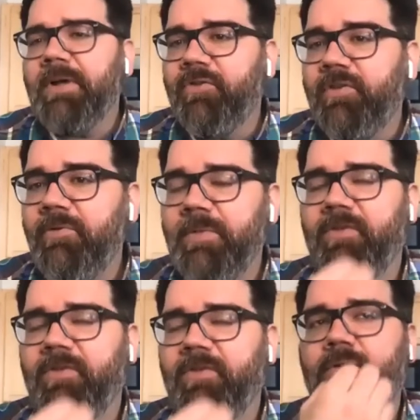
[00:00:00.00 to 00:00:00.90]
some of my
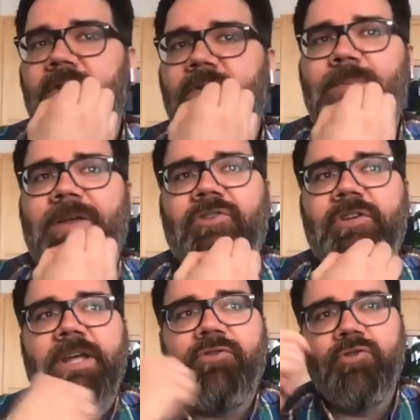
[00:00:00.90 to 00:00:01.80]
students
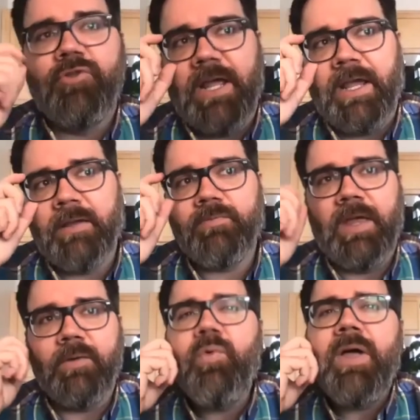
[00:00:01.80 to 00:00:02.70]
mentioned yesterday,
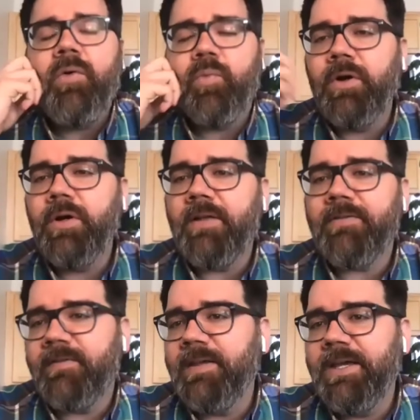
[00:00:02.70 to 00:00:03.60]
like, well, we're not
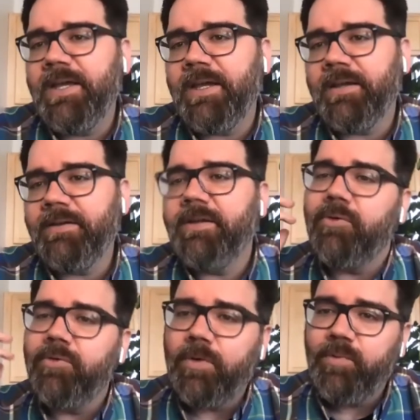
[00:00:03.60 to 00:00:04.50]
seeing,
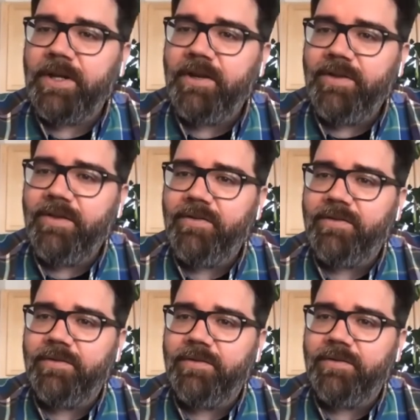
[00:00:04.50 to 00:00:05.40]
we're reading
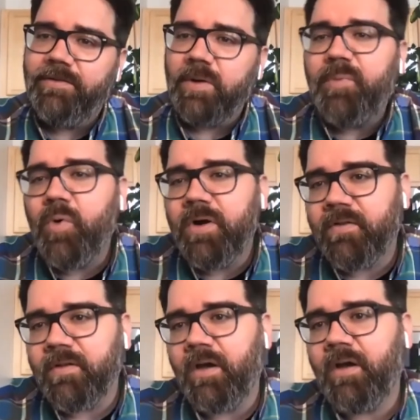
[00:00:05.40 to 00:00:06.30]
these
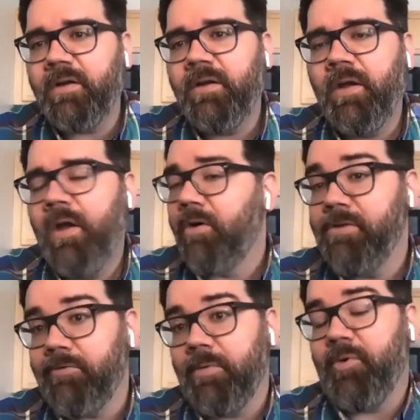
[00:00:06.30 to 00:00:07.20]
reports on, or
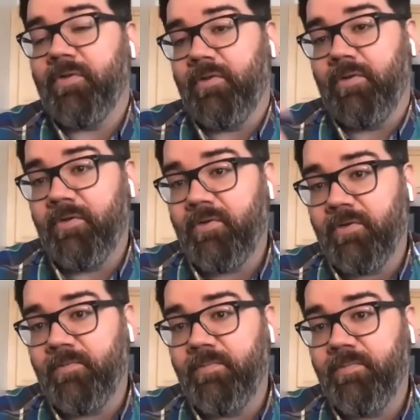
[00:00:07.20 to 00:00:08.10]
not reports, or
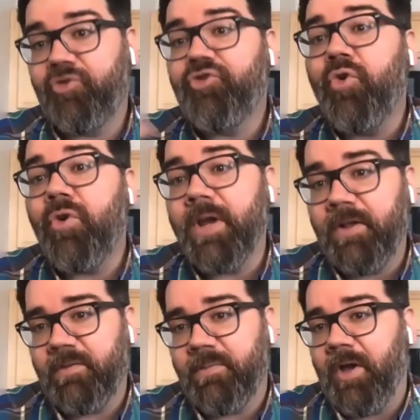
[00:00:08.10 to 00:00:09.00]
sort of
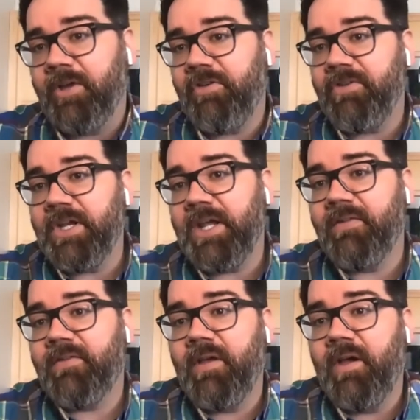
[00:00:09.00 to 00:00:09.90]
stories about HIV and
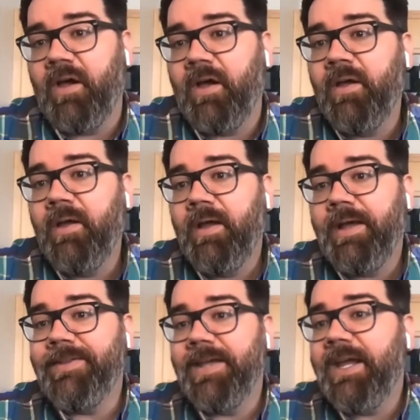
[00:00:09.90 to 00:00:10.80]
AIDS
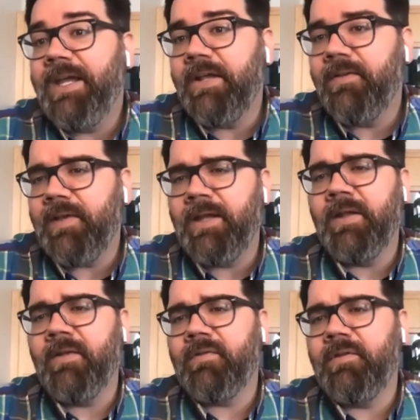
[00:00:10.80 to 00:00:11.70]
in the 80s,
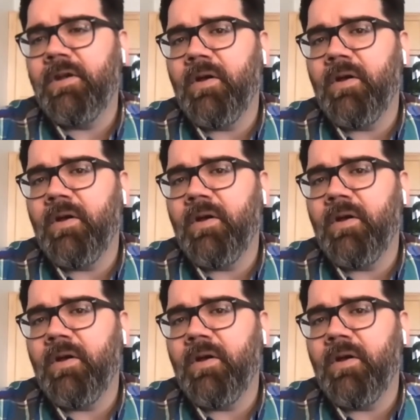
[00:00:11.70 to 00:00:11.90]
and it's,